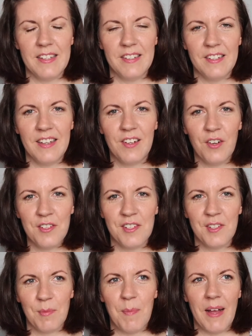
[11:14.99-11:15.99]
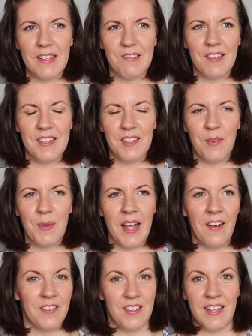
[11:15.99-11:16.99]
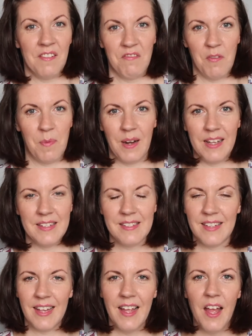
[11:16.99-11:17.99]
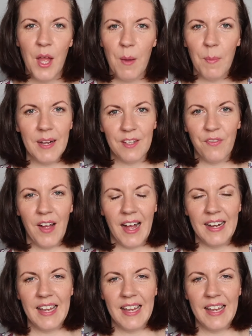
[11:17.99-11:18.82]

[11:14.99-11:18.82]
It guzzles up the battery, so we just haven't replaced it, but it's fine.